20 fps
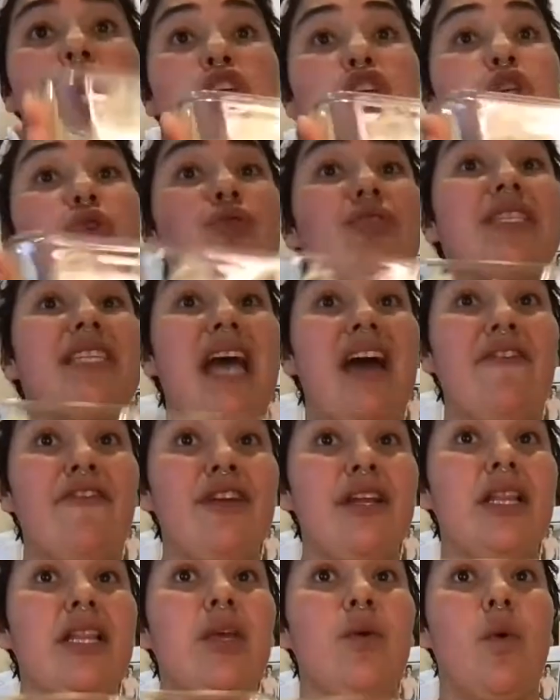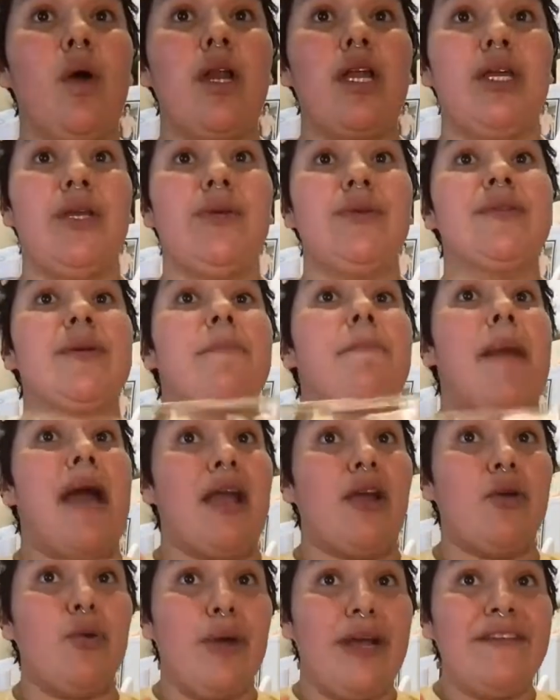You definitely want to use a
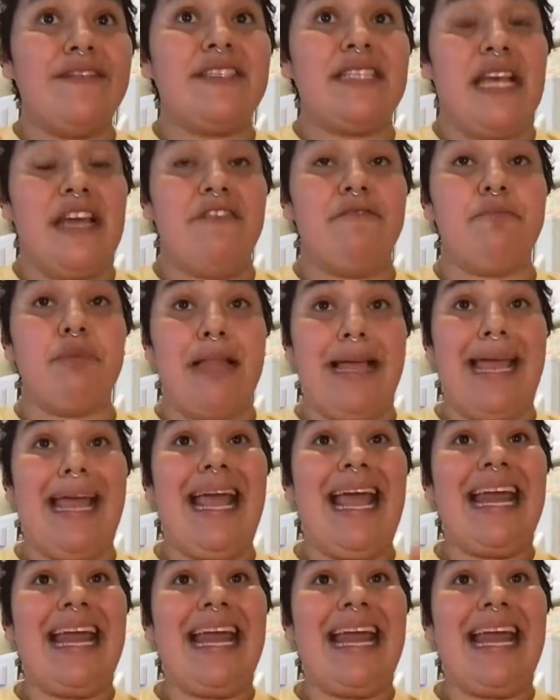microwave safe plate,